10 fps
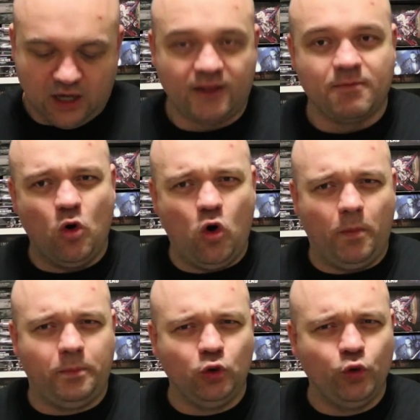It's
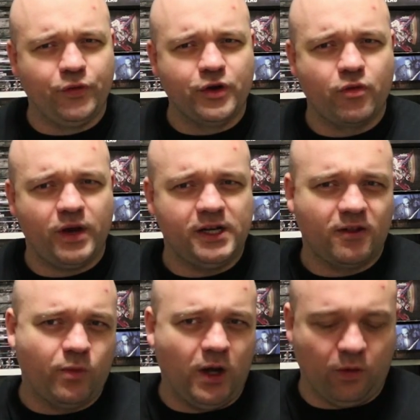more blue than green
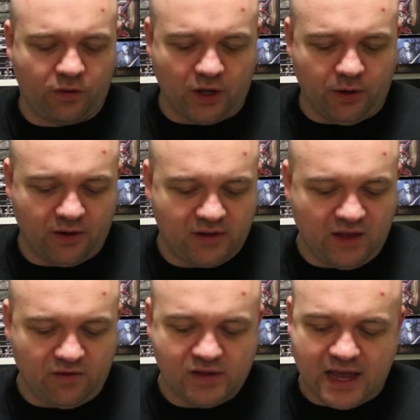as well, so it
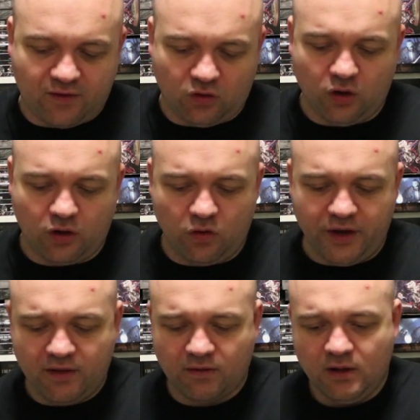gives you that
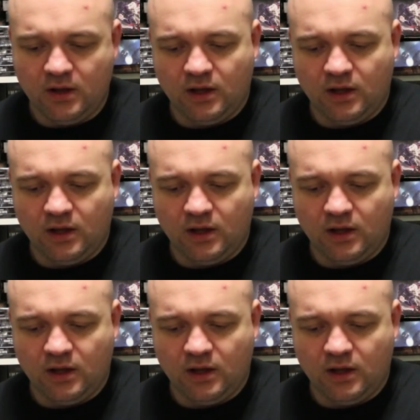turquoise.